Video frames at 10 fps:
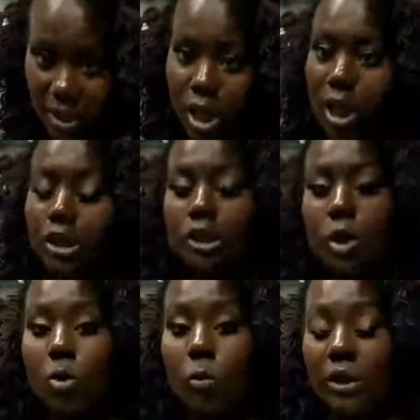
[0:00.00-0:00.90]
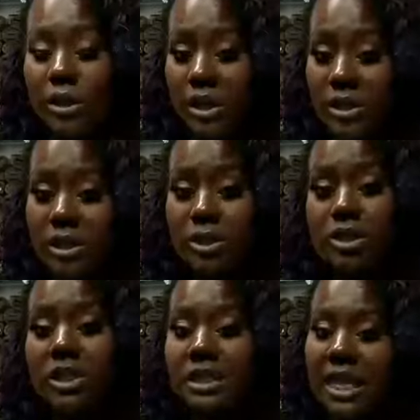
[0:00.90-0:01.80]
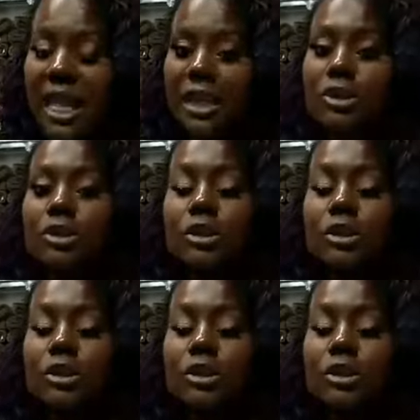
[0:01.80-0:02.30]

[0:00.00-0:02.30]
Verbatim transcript: Mm. So in your conditioners and stylers,